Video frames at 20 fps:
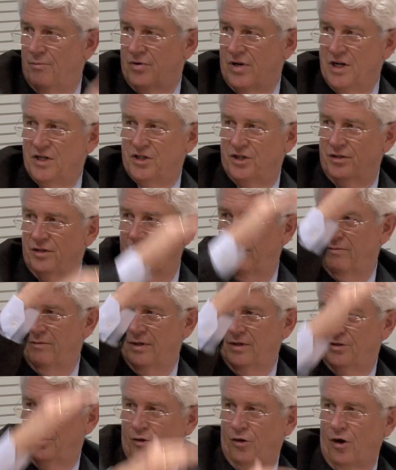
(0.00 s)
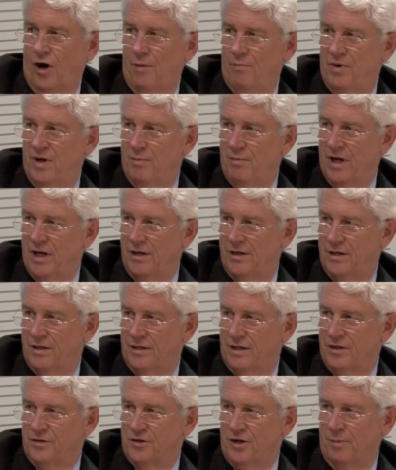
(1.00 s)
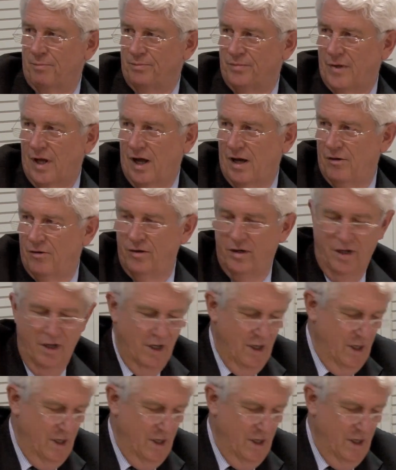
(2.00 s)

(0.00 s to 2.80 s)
pressure to complement the top-down